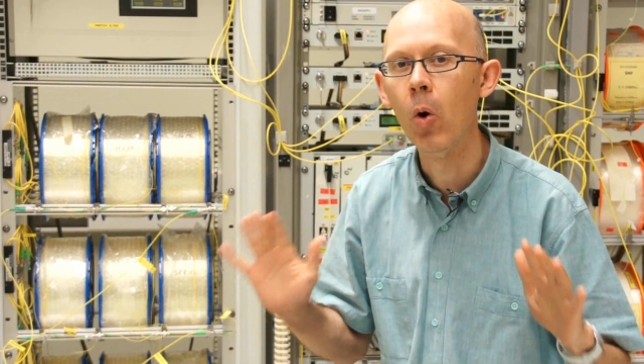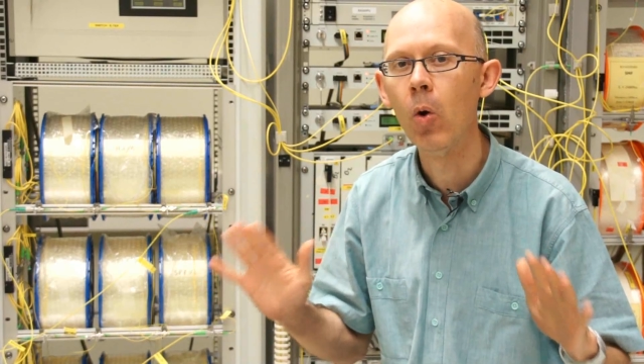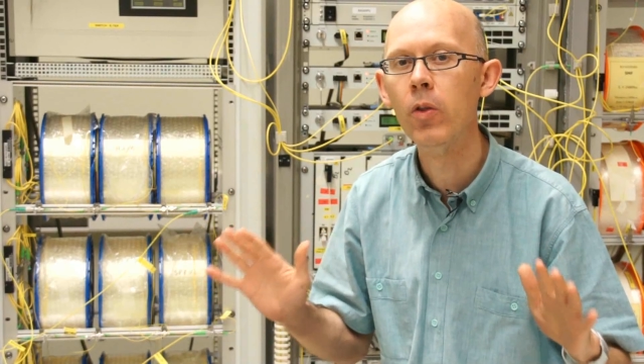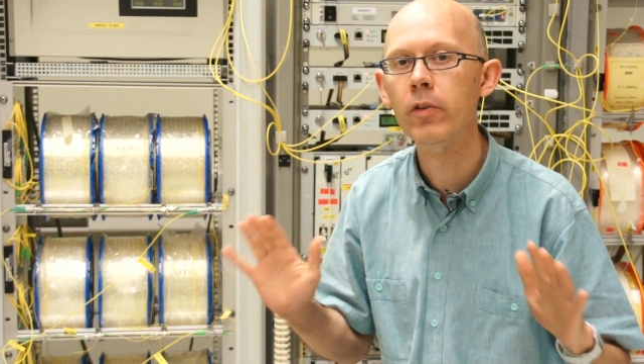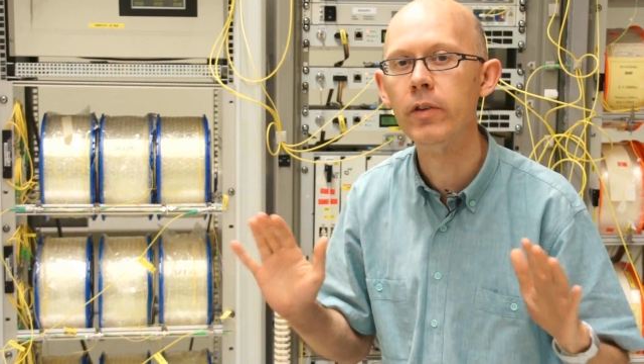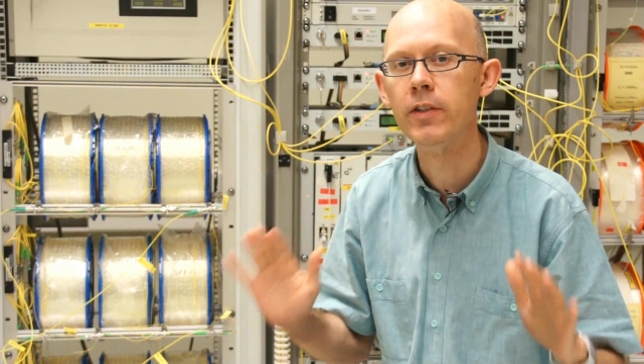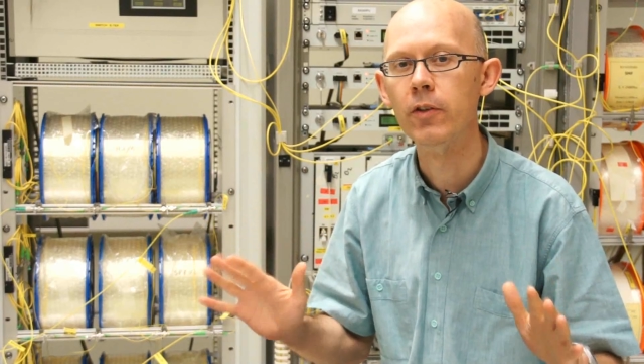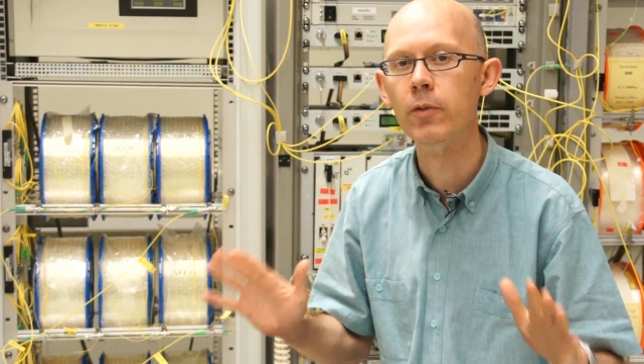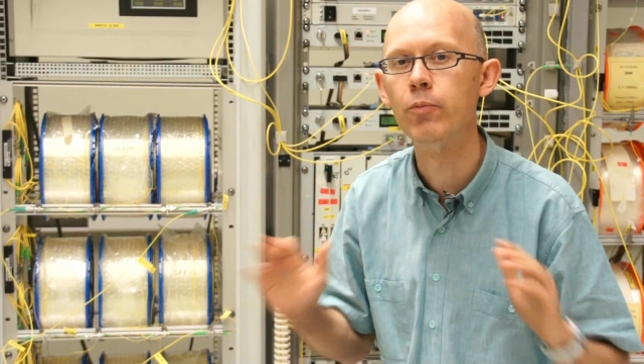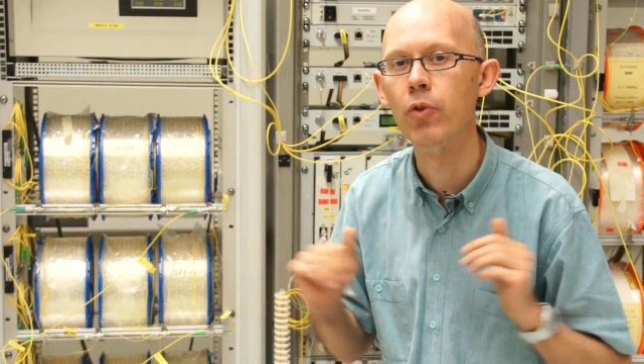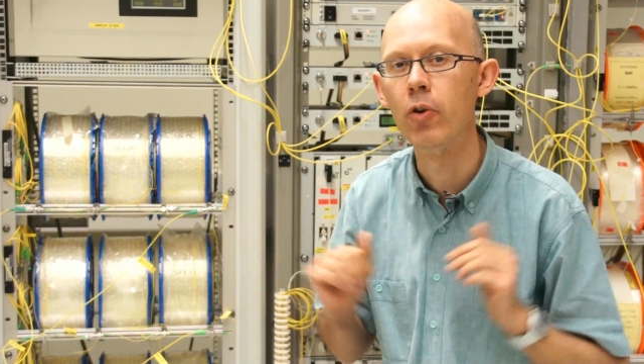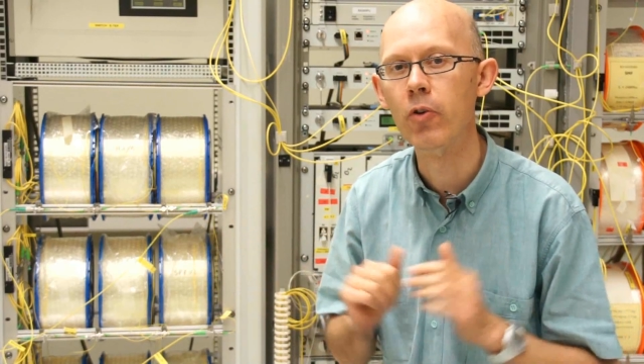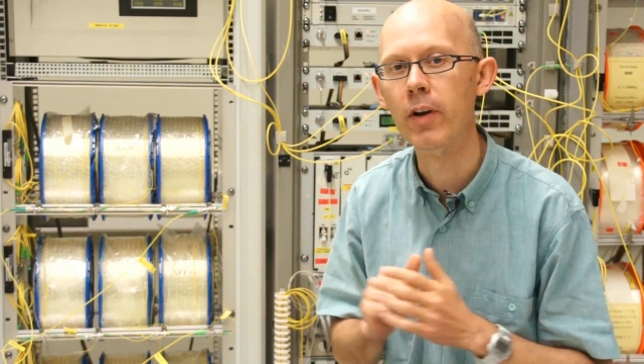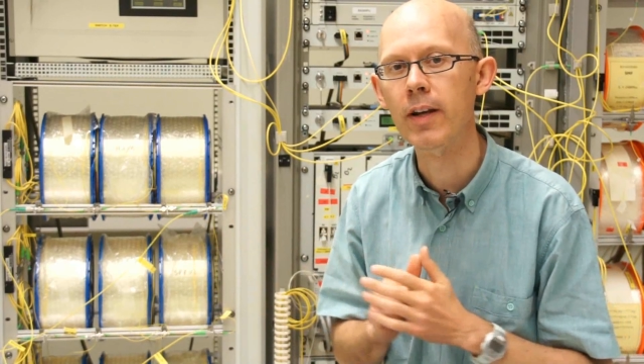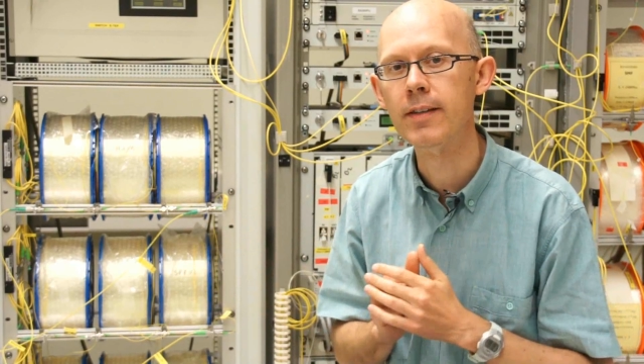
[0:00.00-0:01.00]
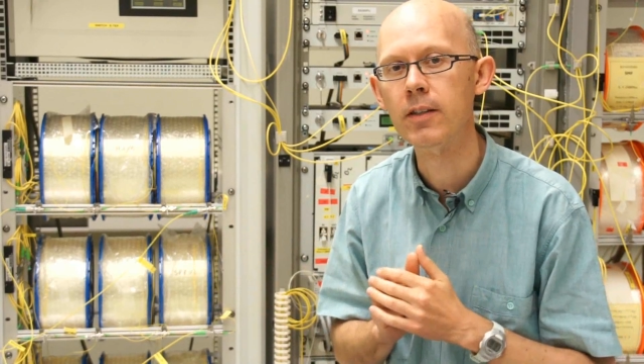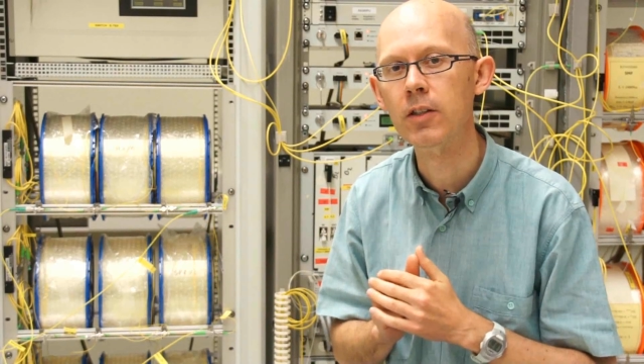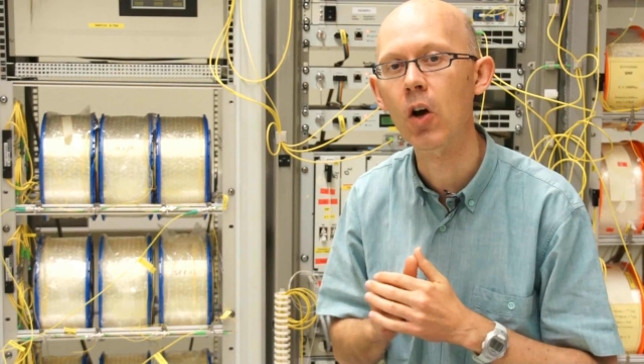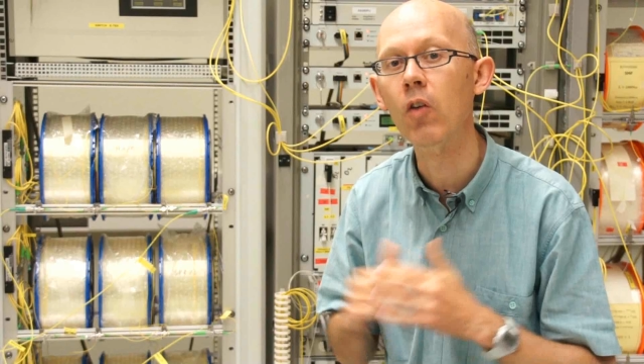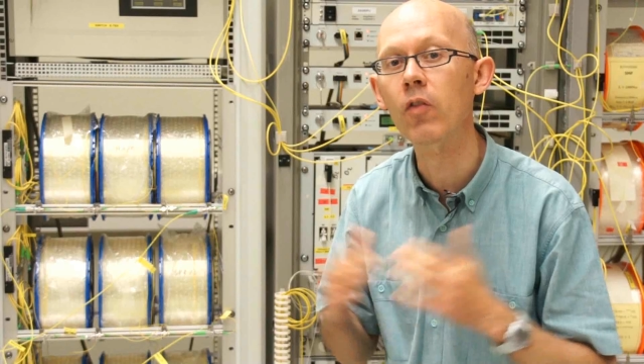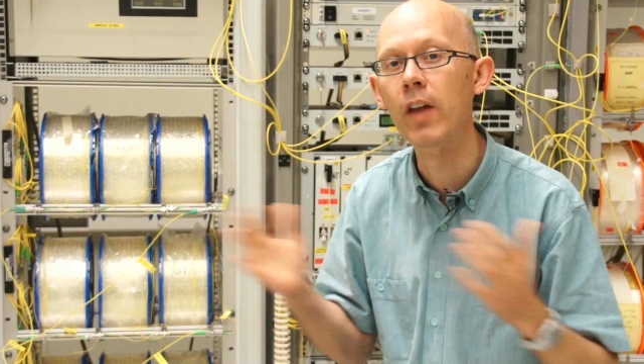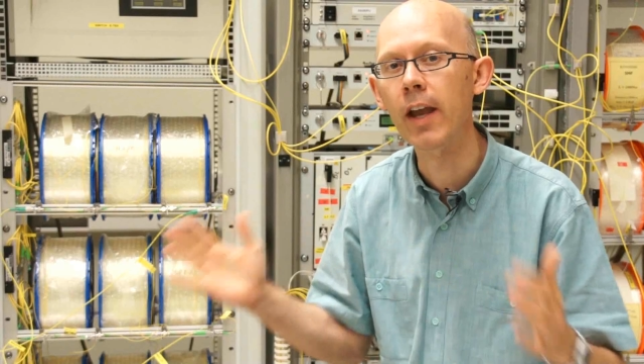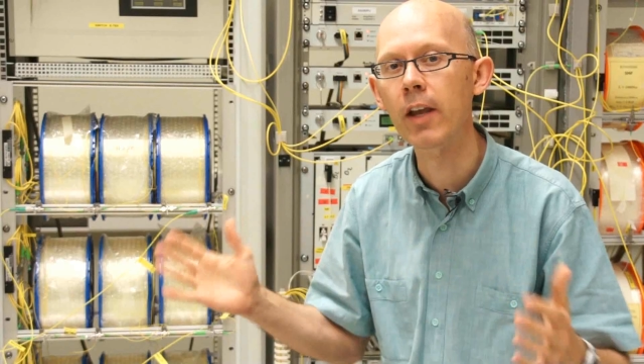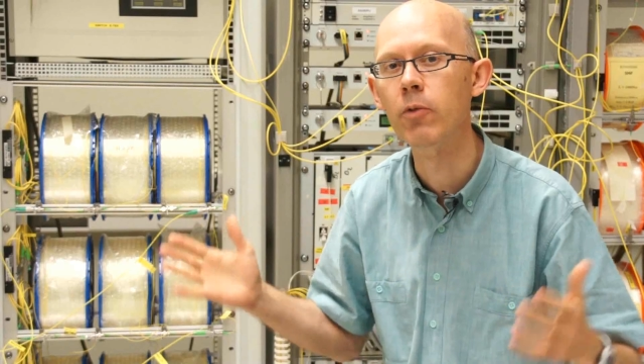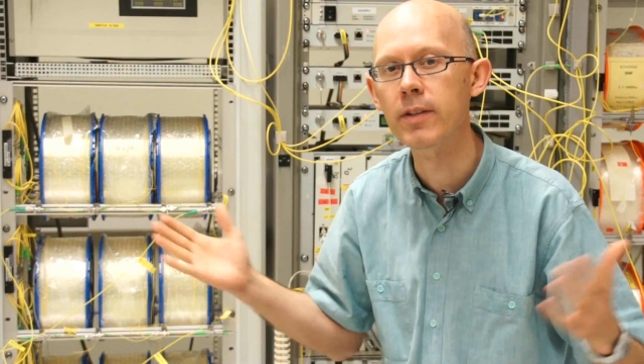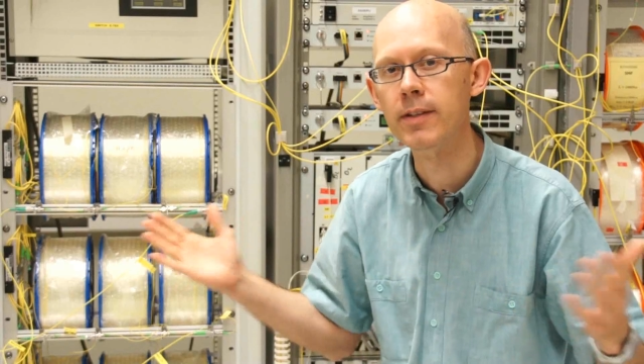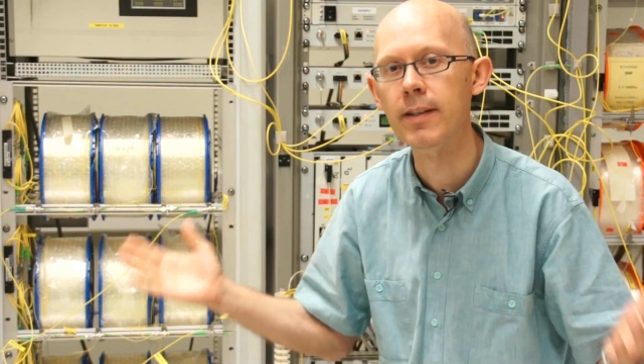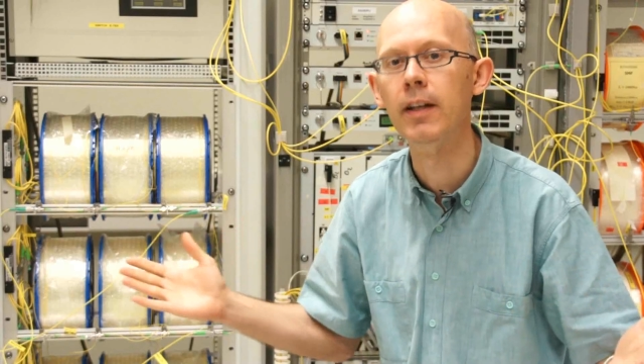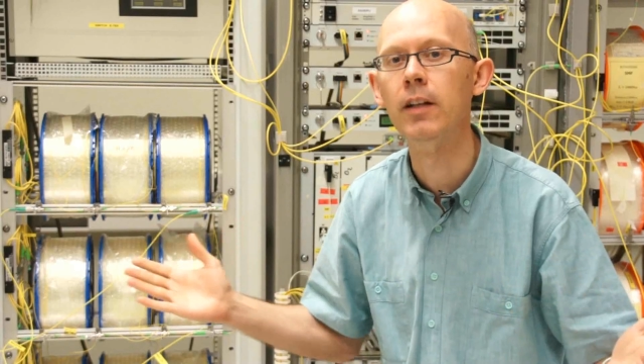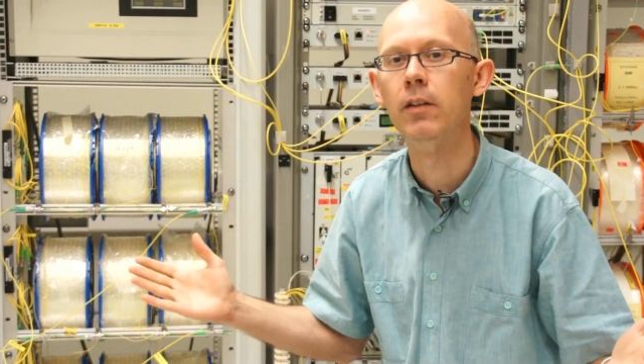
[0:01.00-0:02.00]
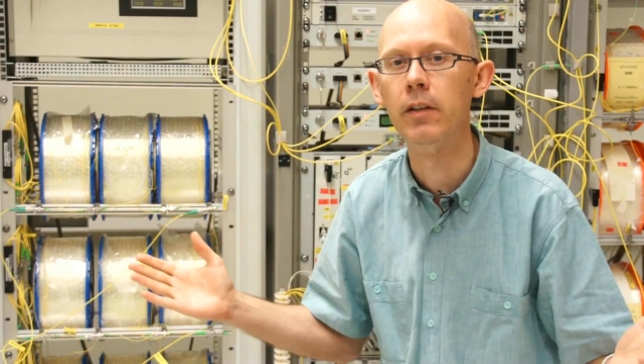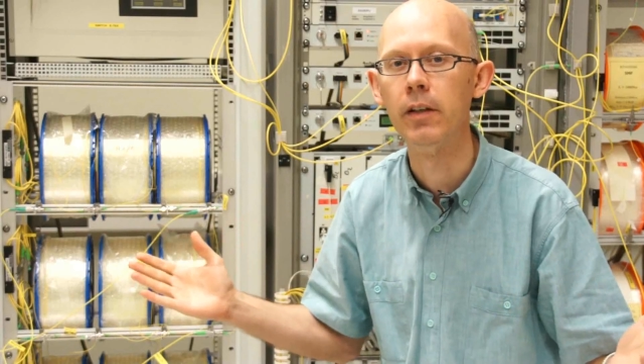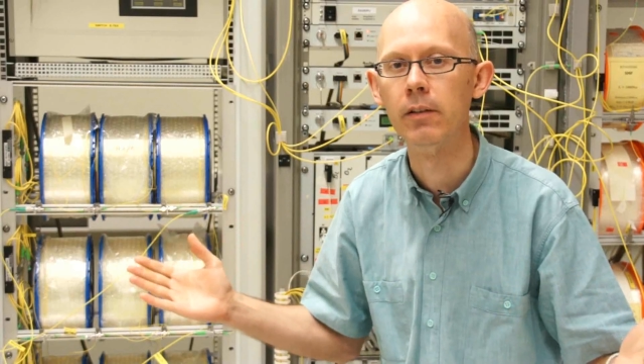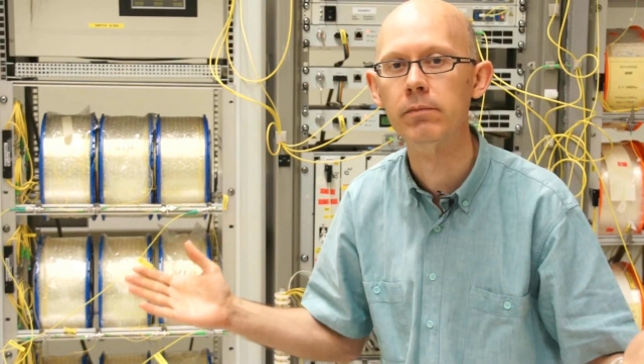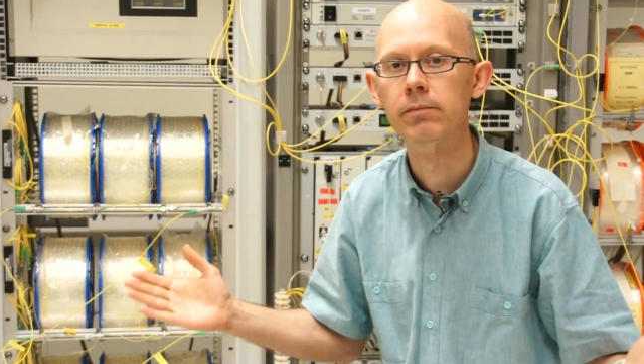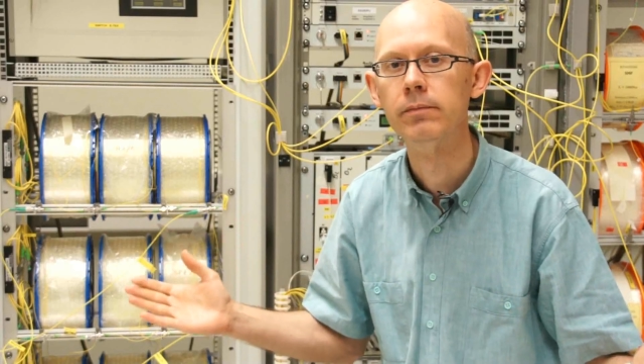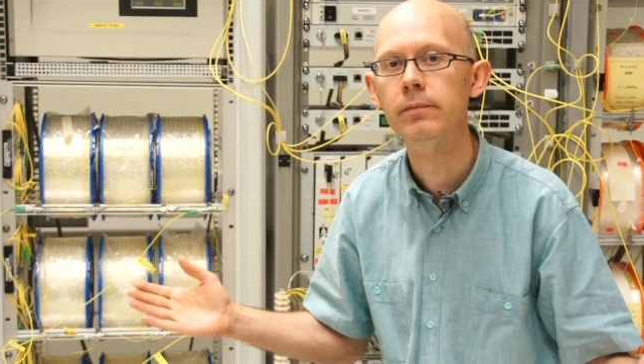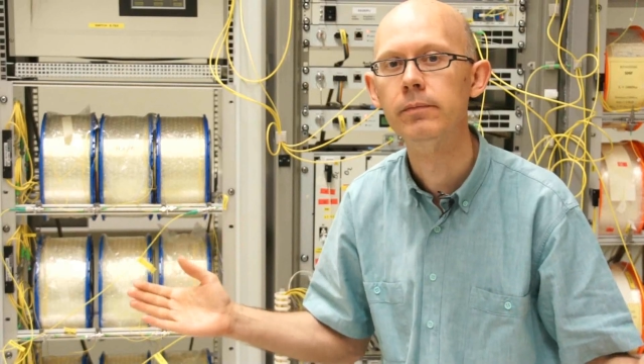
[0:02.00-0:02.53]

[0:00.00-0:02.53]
all the recent progress of Nyquist signaling.